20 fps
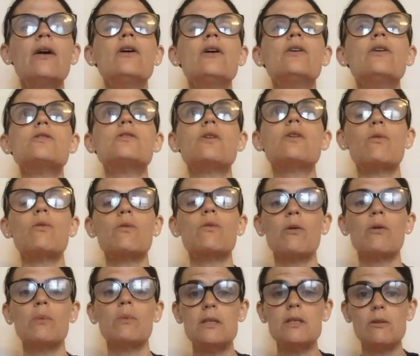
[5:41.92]
So
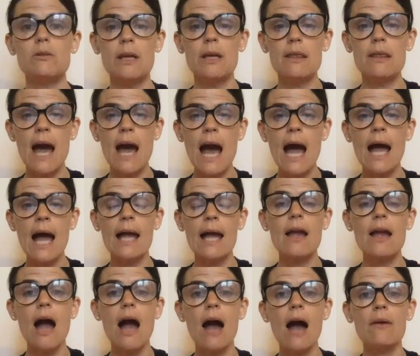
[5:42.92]
they'll be doing
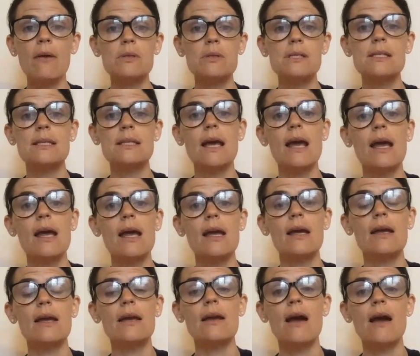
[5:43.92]
that. I would
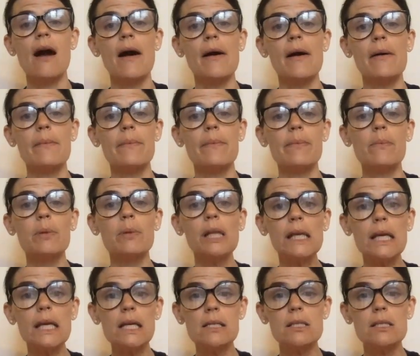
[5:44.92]
say
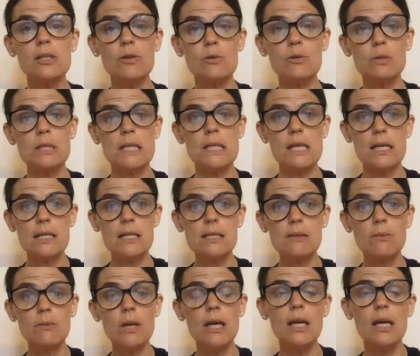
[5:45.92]
please use
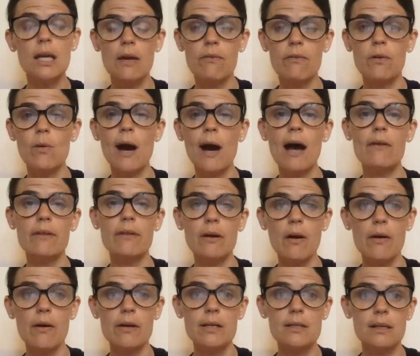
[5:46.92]
this week, if you haven't
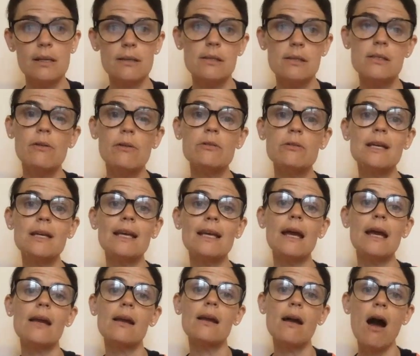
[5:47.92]
already done so, to
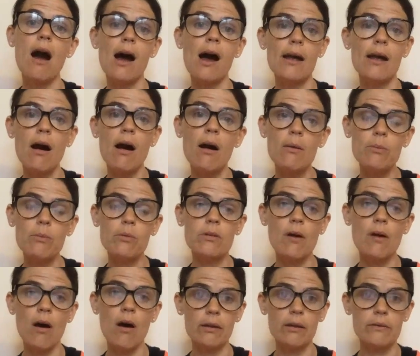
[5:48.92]
get caught up with
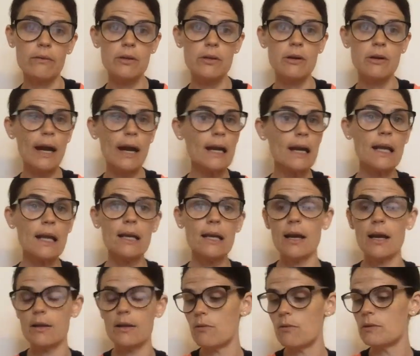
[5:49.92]
all of your grading.
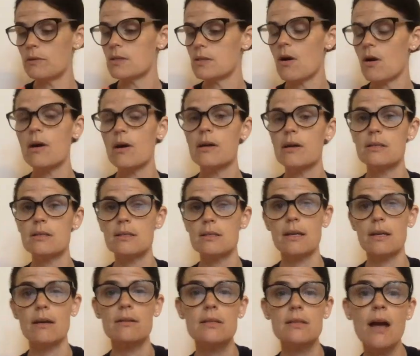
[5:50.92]
I know it's hard to
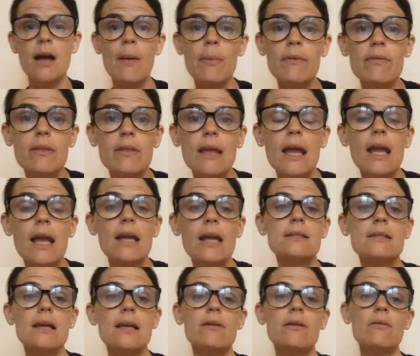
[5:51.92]
stay on top of
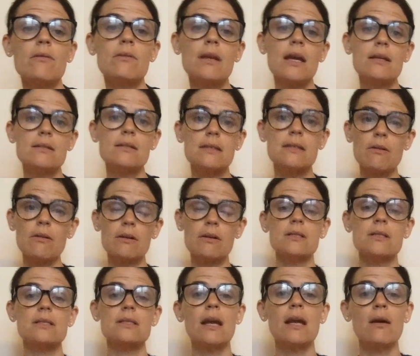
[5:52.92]
things. I know the
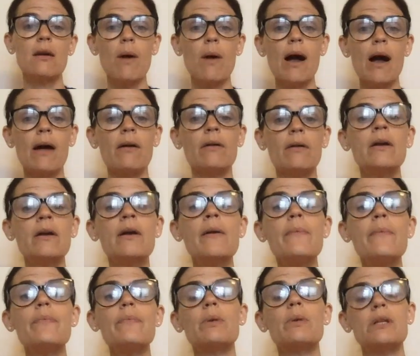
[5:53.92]
asynchronous take a while,
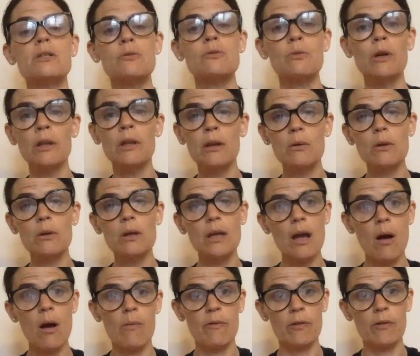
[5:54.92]
but it's really, really
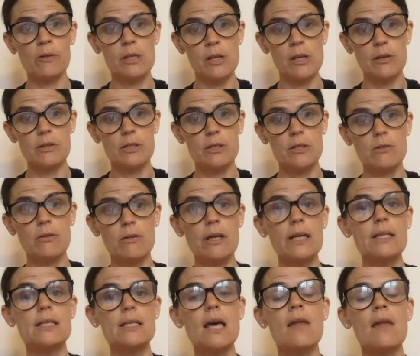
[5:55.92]
helpful to your
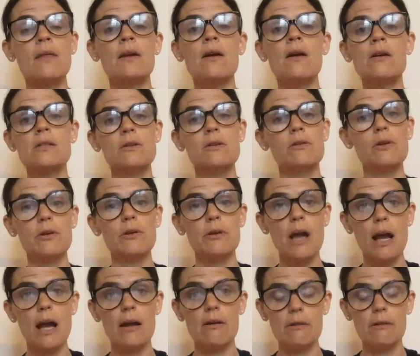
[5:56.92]
students. And then also, you're
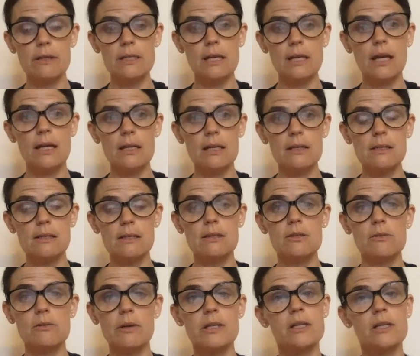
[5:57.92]
not going to get in a
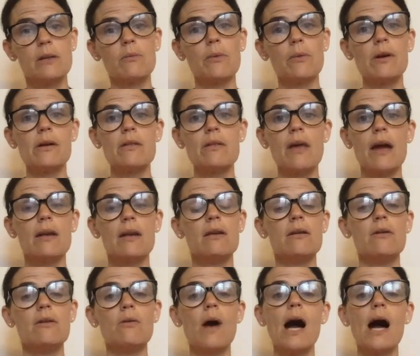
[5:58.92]
situation where then
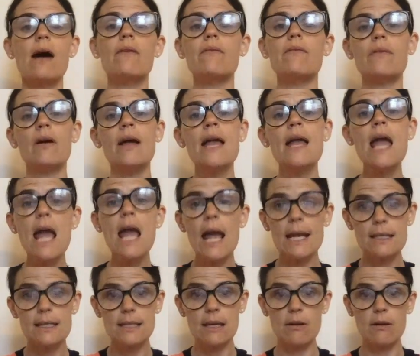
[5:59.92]
you have
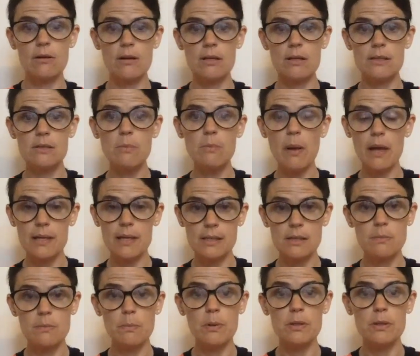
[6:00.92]
asynchronous
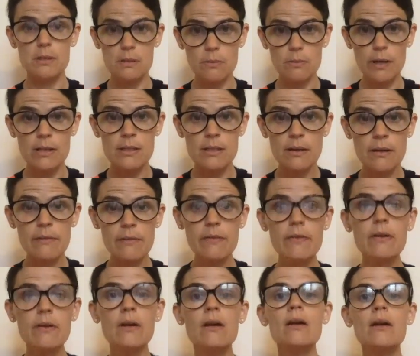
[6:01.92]
plus persuasive
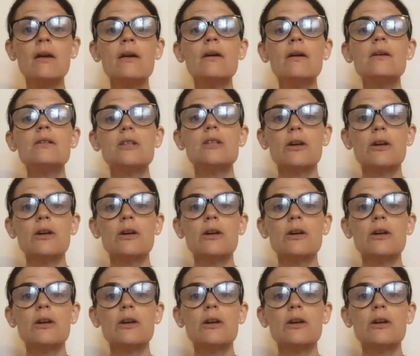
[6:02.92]
to